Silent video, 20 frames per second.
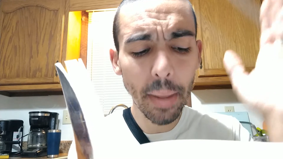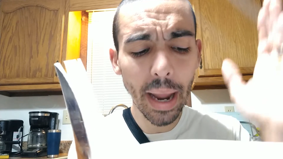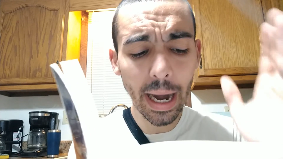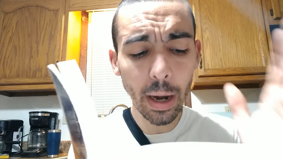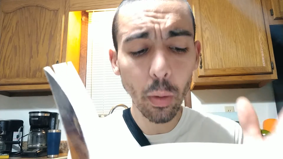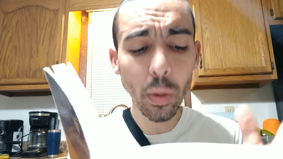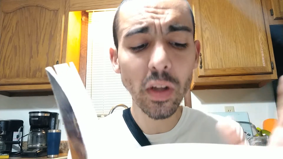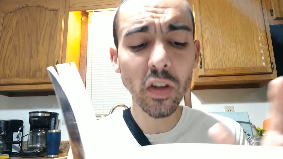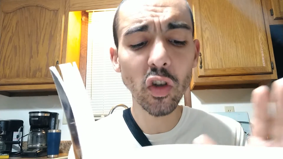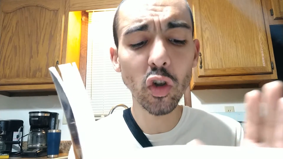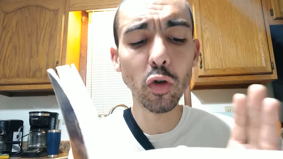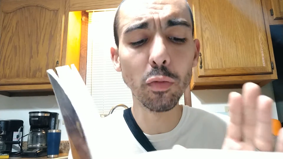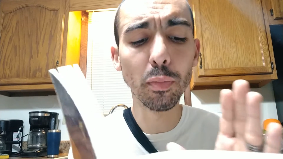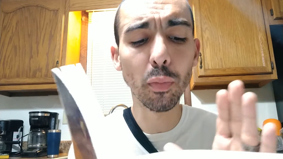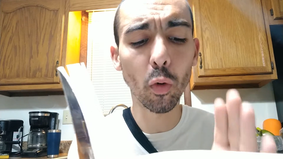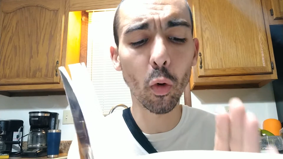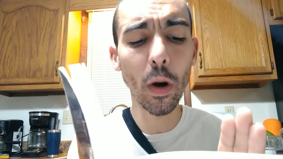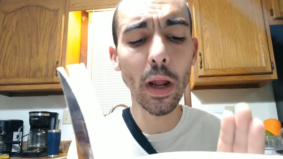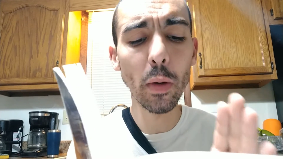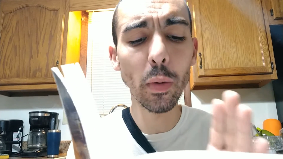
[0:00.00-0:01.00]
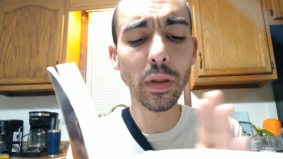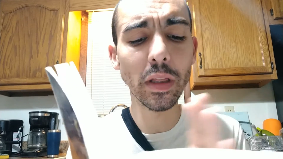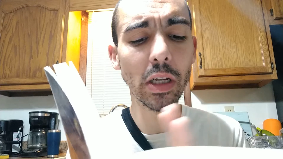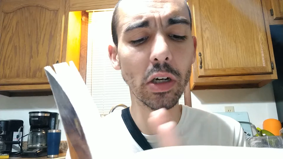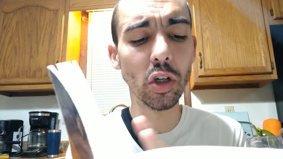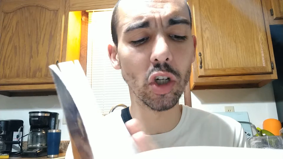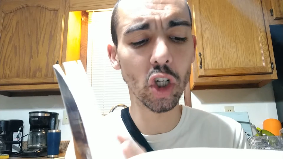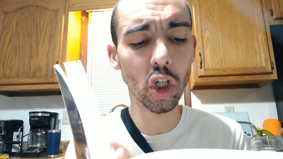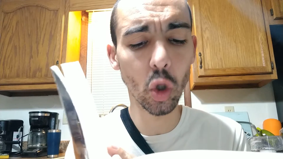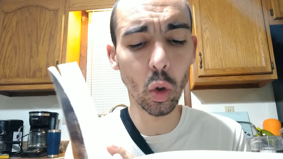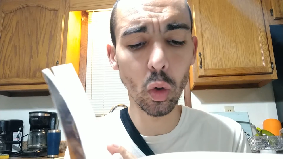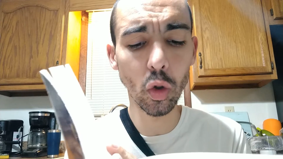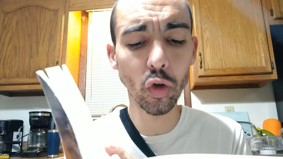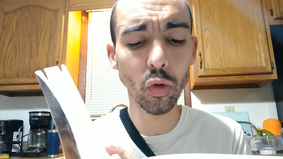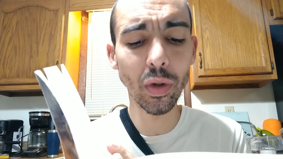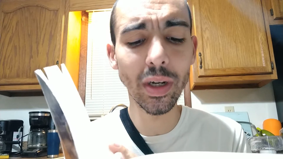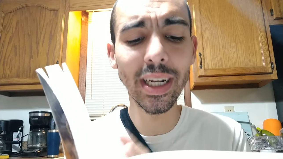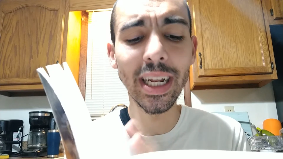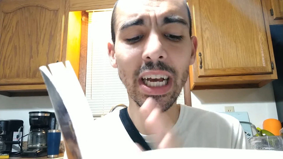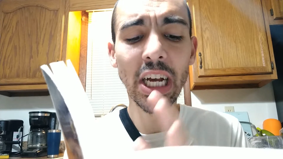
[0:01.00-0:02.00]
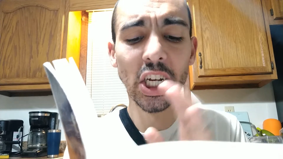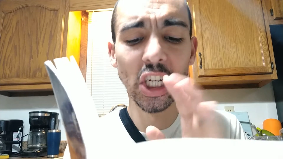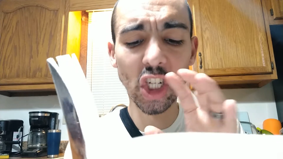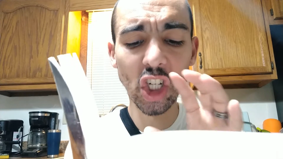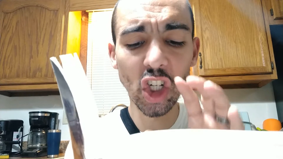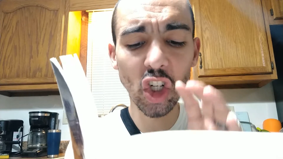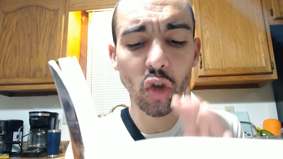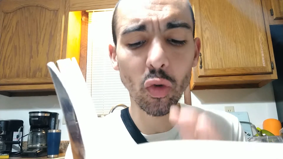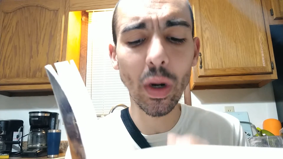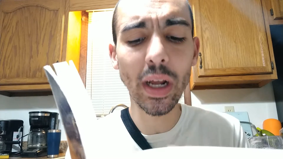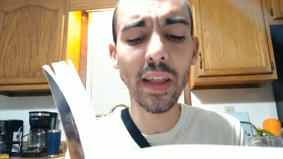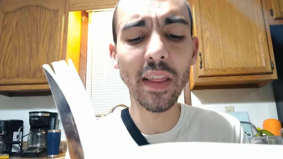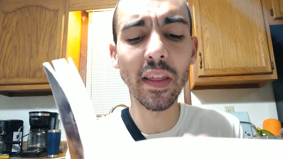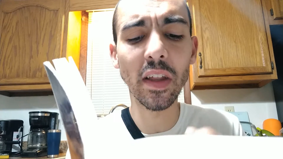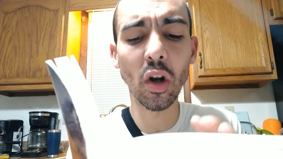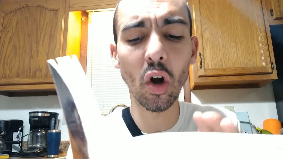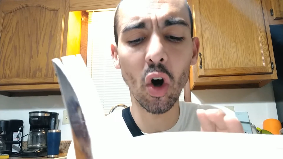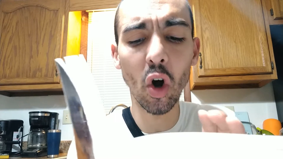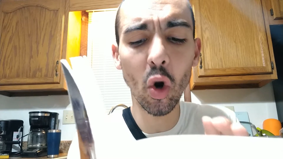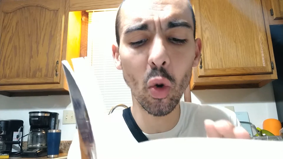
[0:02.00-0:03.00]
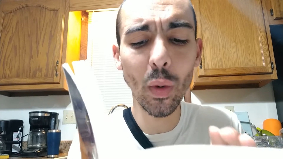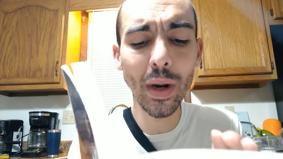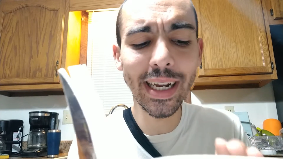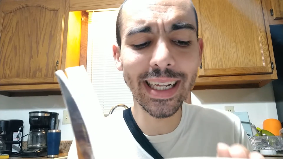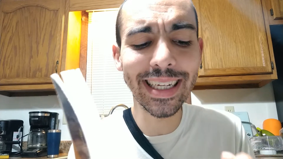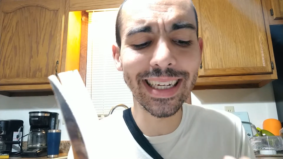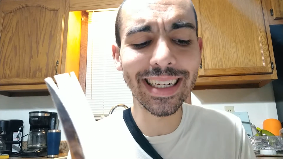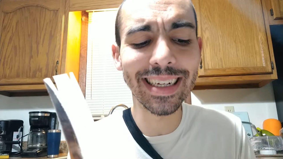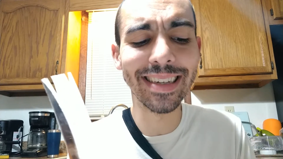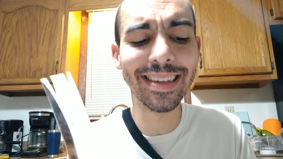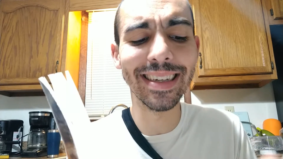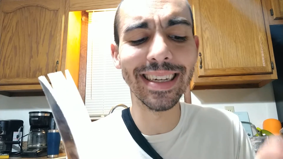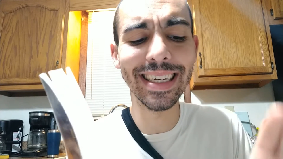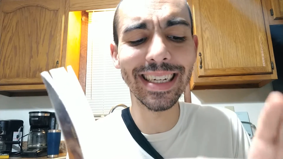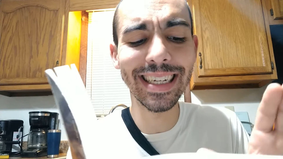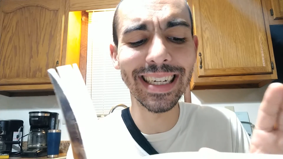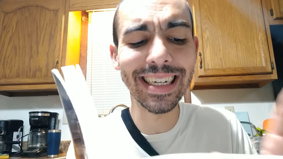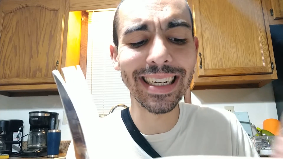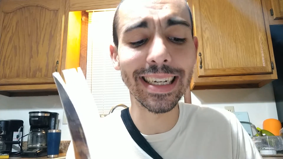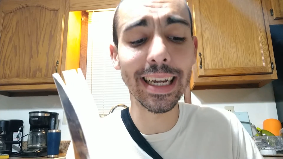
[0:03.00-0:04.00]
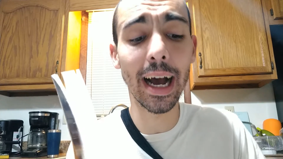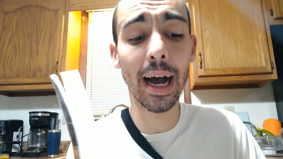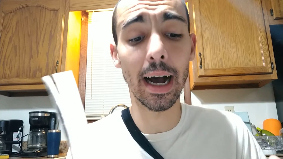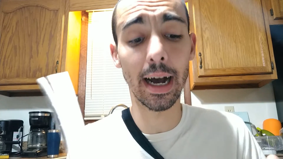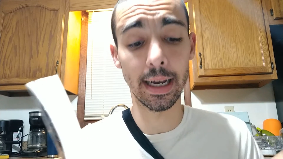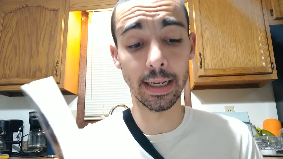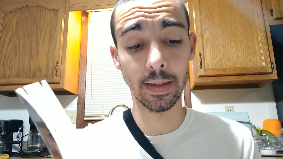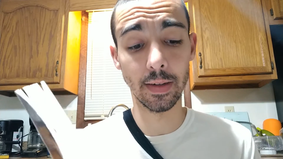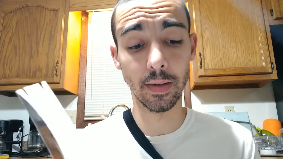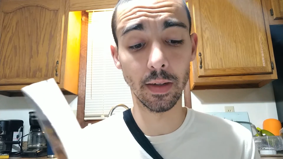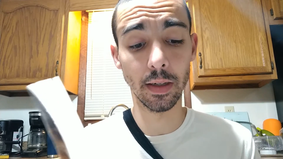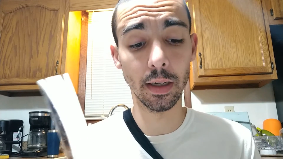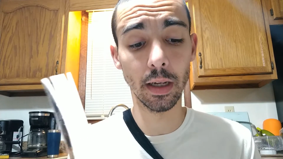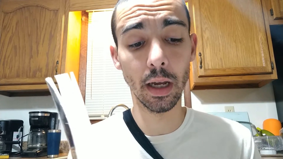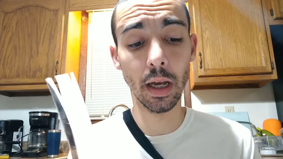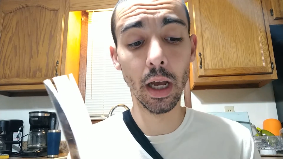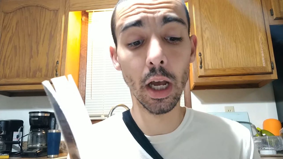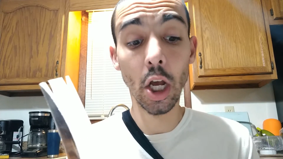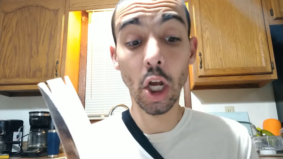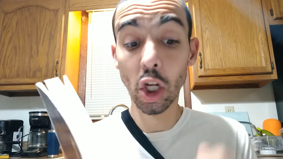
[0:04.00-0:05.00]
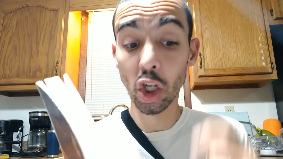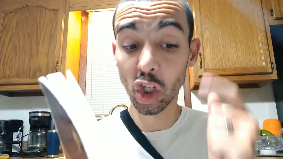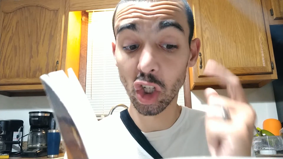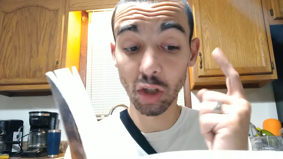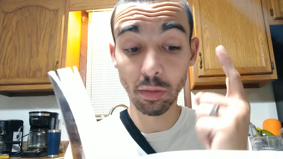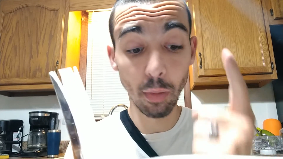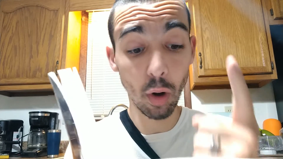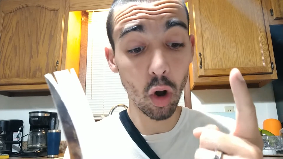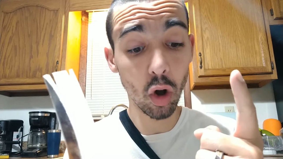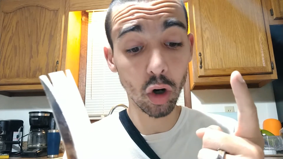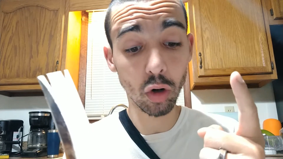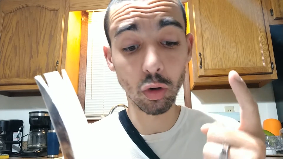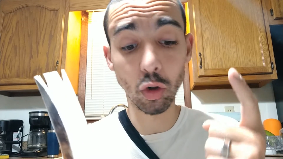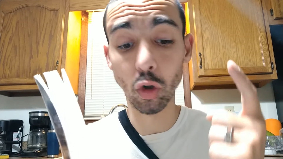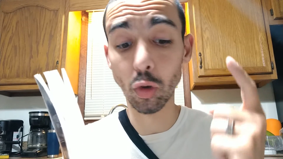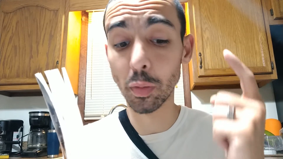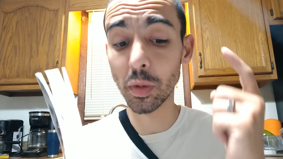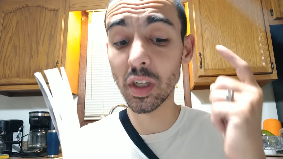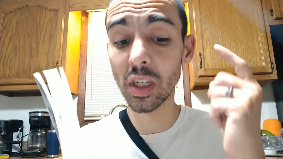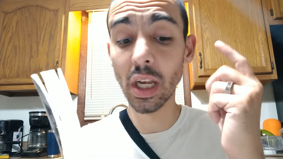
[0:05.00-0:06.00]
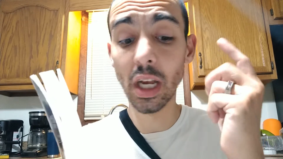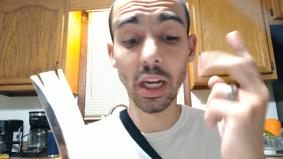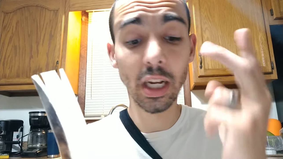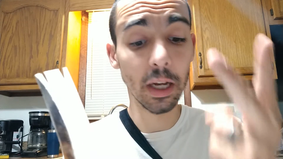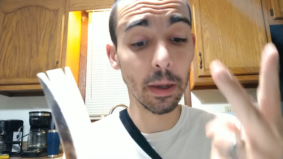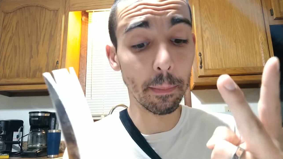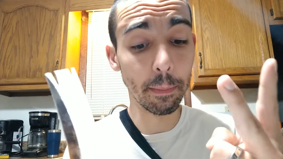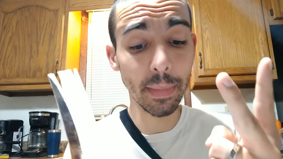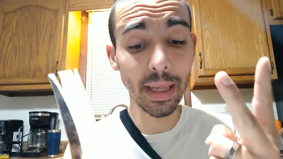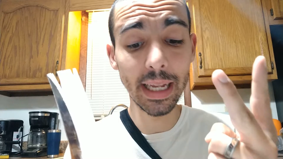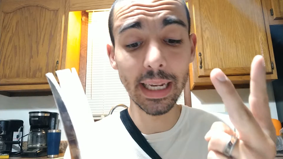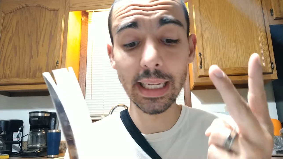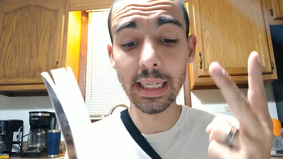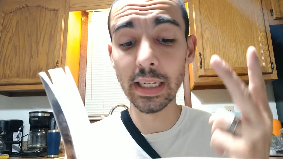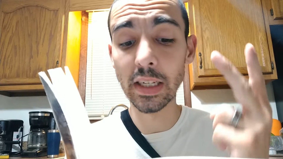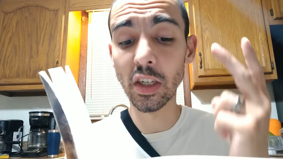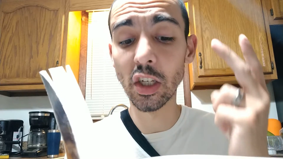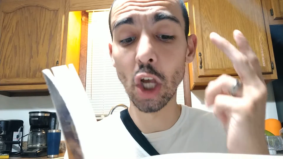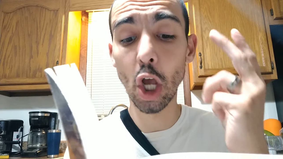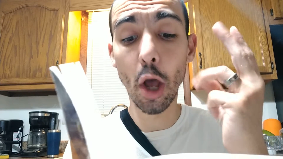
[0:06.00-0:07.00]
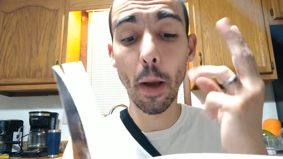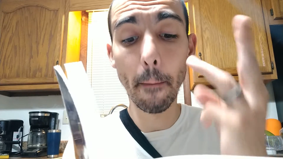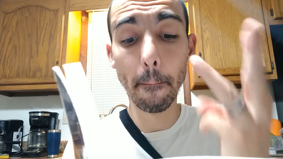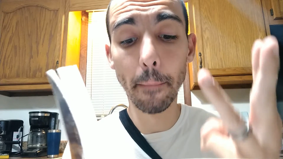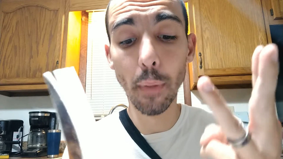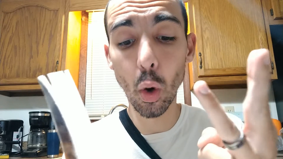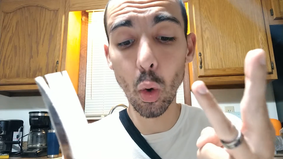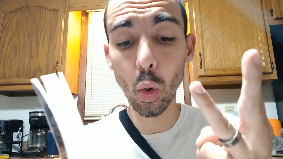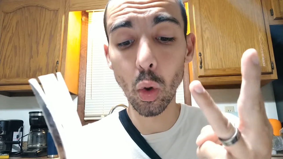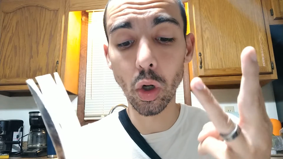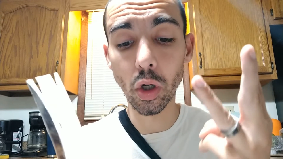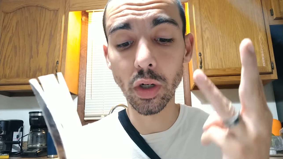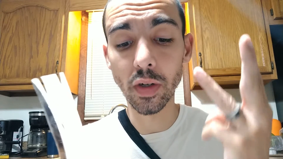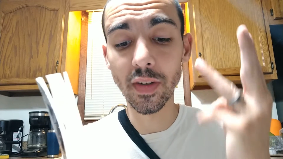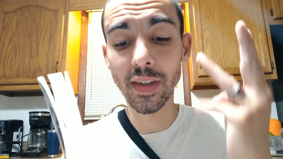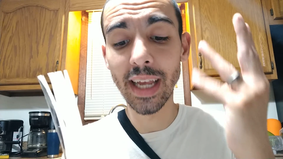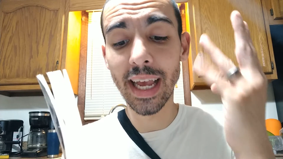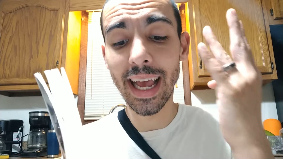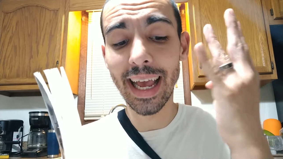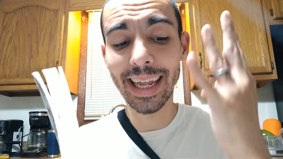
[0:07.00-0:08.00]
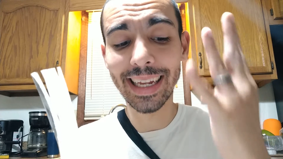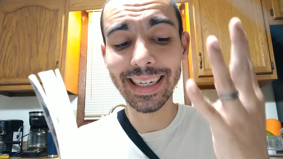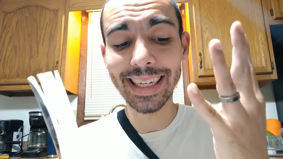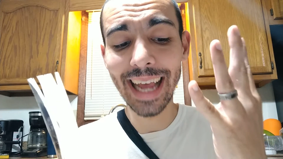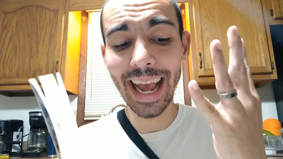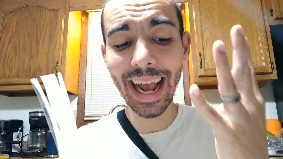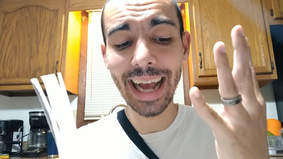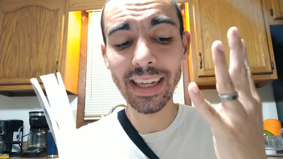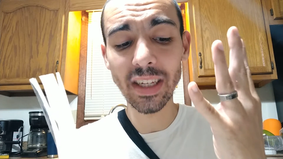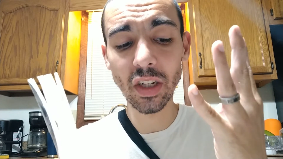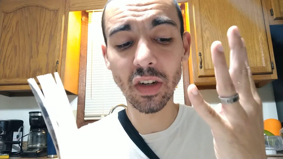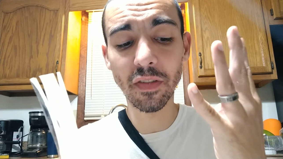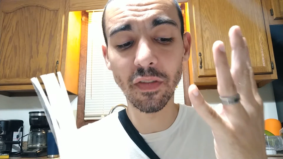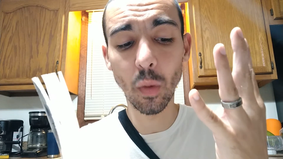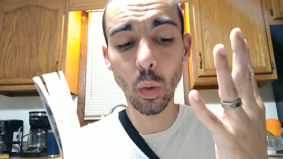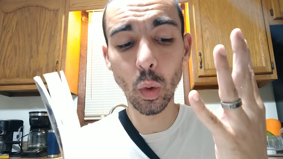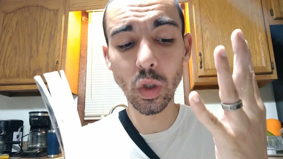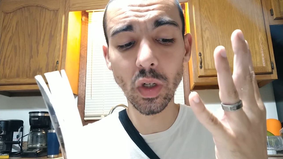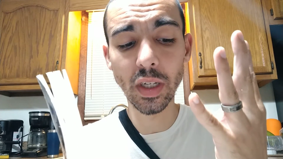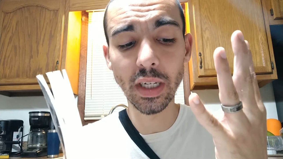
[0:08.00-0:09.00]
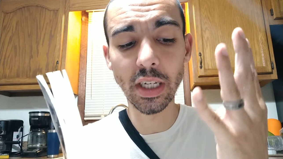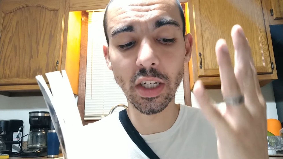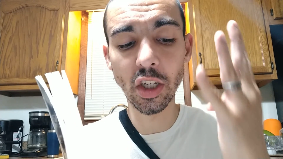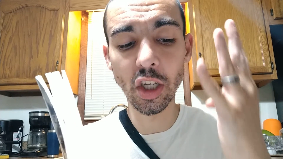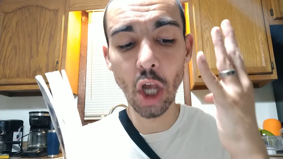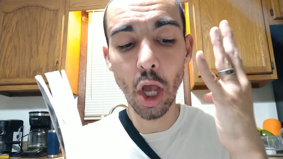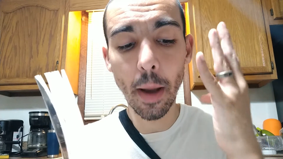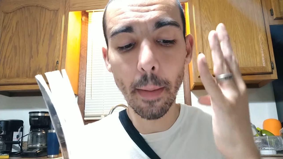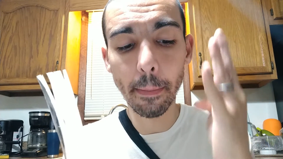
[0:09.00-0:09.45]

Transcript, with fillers: parents who pray with their children strengthen already existing ties. Small groups, committees, boards, and task forces